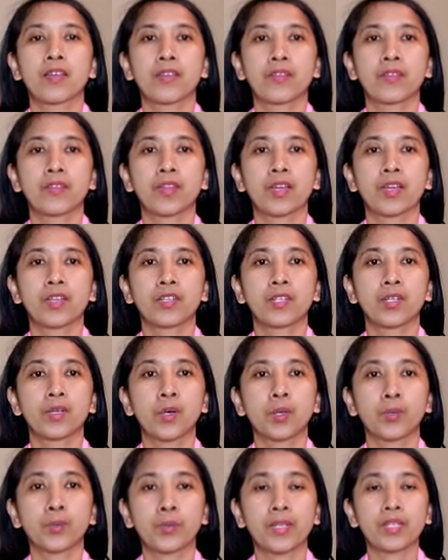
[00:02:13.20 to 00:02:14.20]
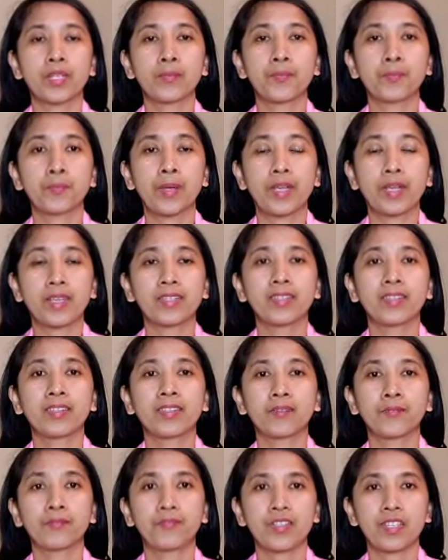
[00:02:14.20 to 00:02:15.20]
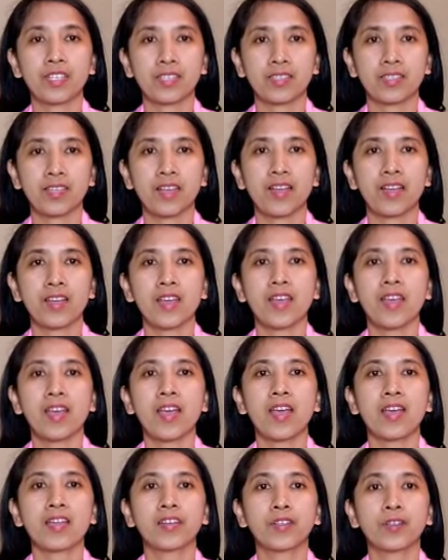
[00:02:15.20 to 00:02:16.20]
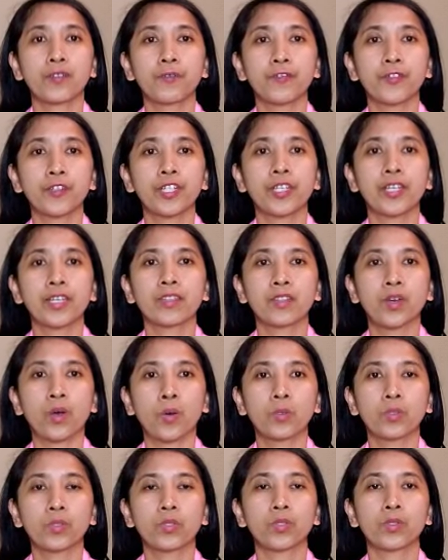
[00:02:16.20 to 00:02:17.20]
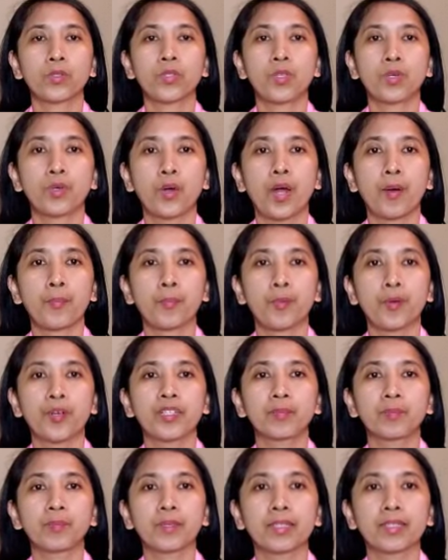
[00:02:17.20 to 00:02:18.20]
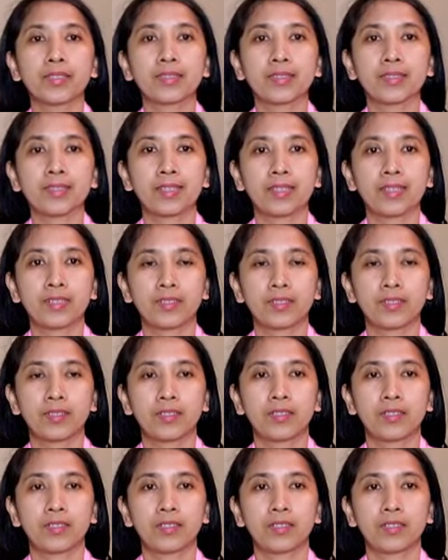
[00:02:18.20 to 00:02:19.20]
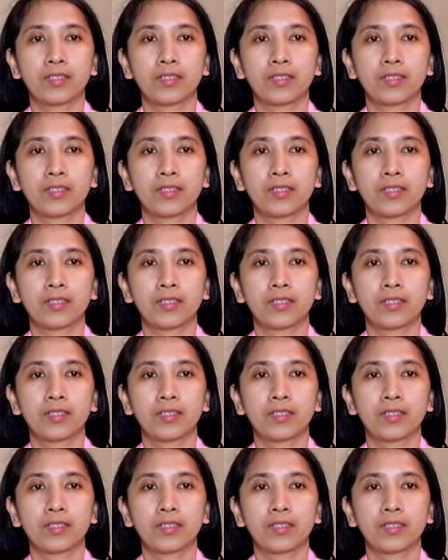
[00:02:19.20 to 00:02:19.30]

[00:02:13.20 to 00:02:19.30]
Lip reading: that you already paid the visa. And don't forget also your appointment letter.